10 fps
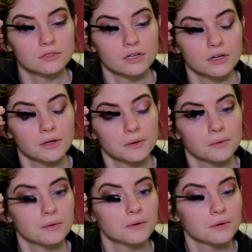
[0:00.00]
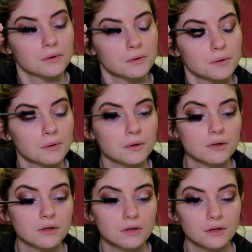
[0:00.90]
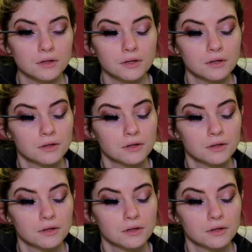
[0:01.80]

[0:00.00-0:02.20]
(no one is talking)